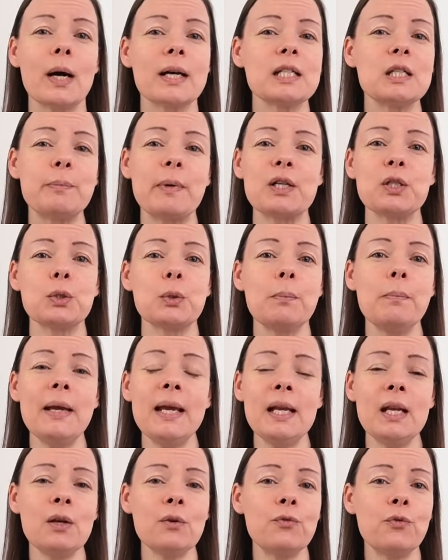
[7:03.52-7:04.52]
has special
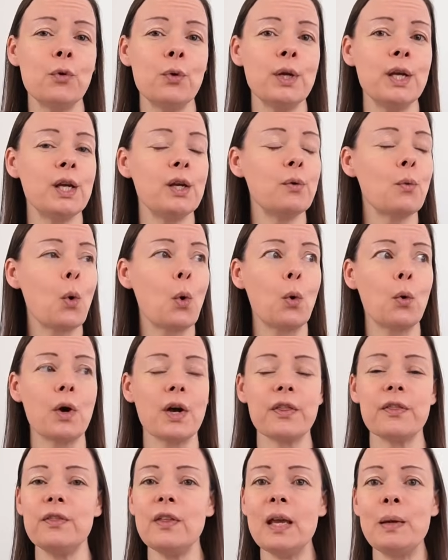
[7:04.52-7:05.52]
meaning for you or a
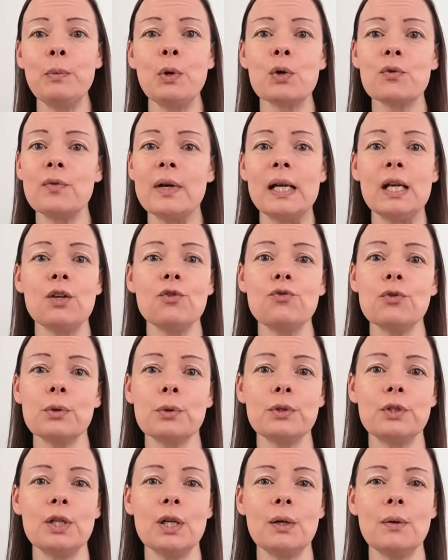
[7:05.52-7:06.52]
theme you're really
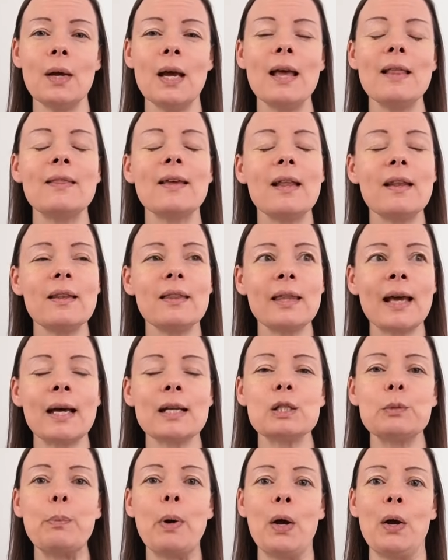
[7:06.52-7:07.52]
drawn to, then
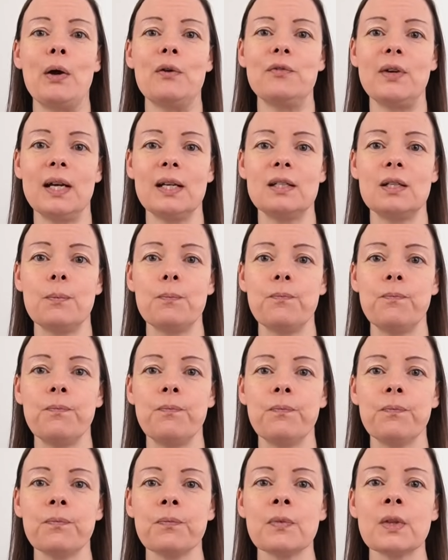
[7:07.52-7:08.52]
that's perfect.
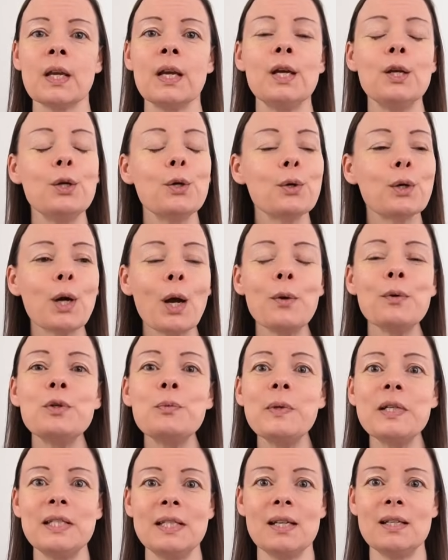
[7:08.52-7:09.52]
You're going to
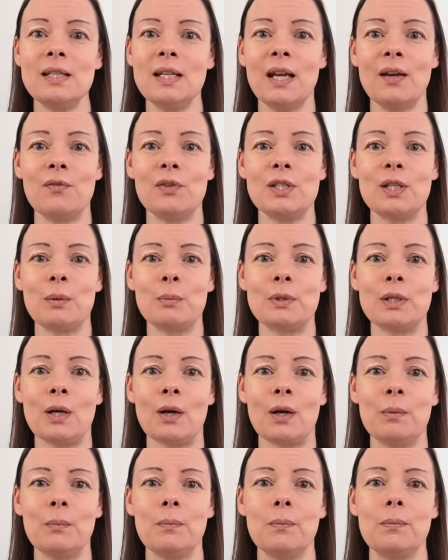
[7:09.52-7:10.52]
be stitching it for some
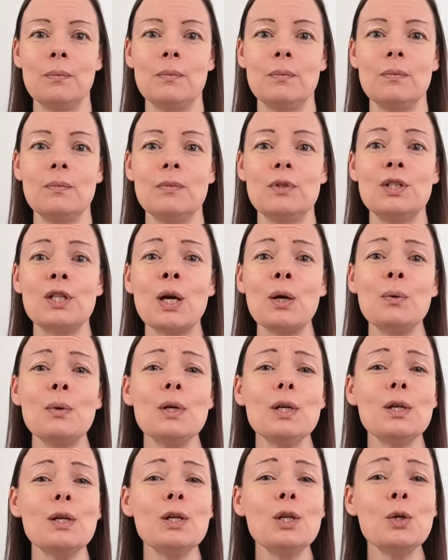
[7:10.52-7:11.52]
time, so
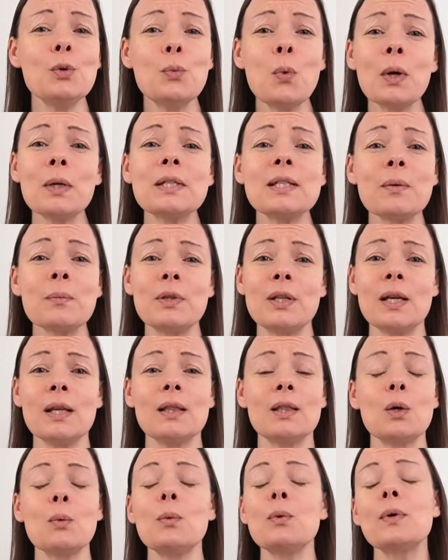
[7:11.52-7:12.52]
you want something
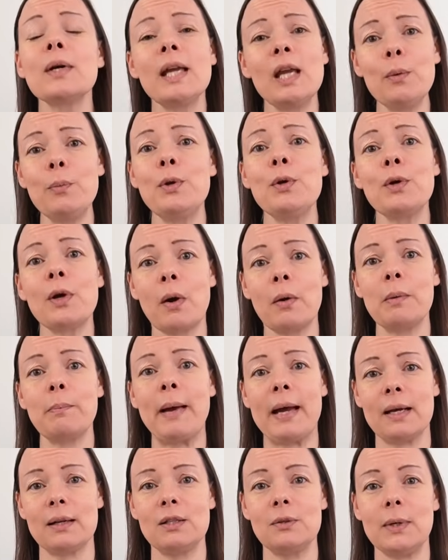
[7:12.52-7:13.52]
that will keep you going
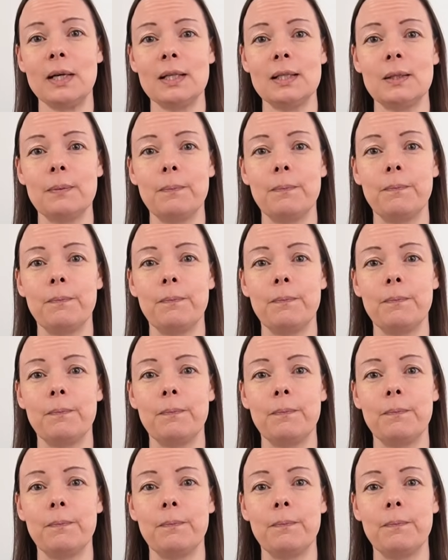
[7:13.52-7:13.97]
back to it.